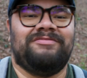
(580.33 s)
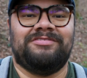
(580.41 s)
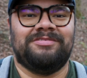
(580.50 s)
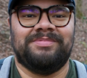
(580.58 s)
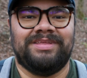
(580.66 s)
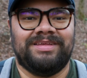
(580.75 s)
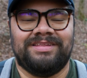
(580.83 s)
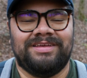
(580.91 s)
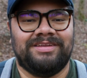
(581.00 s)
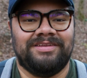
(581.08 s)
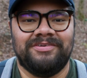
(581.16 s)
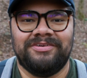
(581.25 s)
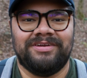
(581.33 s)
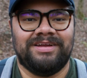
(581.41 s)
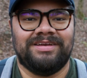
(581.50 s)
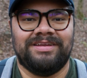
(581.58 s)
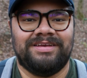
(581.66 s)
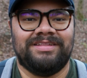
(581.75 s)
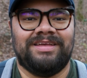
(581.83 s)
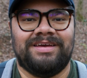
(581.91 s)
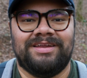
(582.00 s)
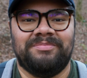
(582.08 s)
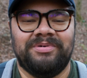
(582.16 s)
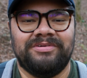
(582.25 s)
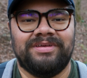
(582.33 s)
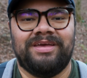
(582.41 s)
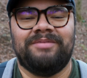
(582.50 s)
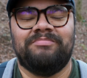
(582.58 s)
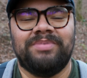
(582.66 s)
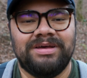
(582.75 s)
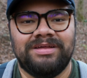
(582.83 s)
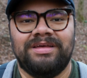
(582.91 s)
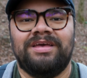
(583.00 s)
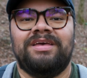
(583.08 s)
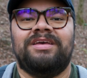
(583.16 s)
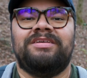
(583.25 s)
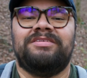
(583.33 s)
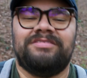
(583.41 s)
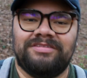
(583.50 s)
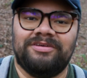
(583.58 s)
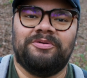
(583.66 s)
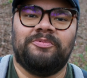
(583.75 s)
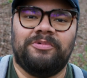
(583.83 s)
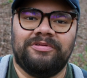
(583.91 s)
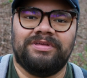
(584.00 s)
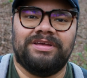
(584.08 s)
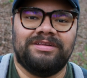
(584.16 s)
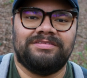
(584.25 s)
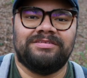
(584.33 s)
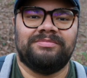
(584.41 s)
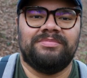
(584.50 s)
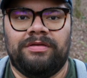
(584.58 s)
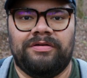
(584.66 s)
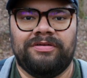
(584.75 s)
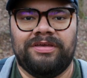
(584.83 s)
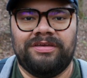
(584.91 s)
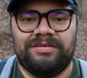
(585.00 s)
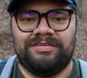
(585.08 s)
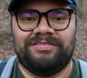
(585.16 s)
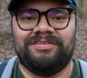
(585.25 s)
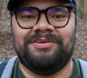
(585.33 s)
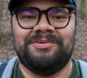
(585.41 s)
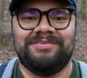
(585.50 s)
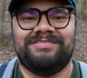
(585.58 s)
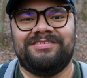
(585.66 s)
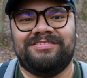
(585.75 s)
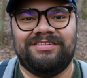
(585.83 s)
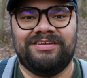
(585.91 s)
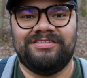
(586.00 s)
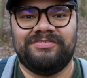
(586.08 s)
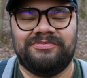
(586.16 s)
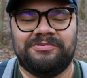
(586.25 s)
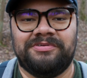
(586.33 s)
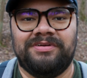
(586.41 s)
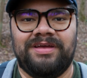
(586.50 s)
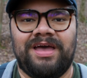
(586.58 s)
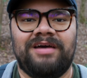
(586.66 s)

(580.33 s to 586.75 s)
or something like that. No, you're not gonna get that kind of bokeh, but you still will get some. Okay, so who is this lens for?